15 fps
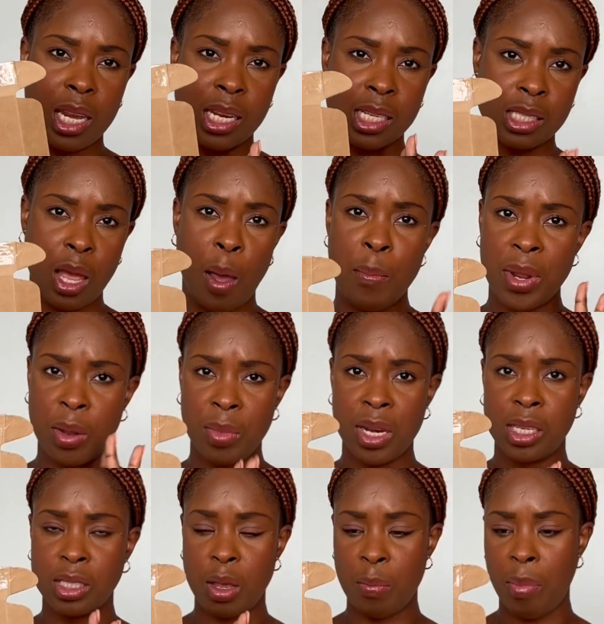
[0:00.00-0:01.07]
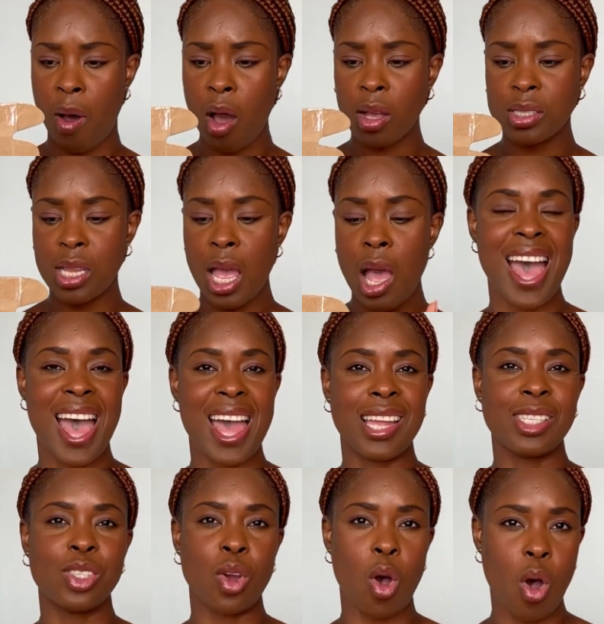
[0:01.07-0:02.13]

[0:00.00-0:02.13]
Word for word: this minimalist box and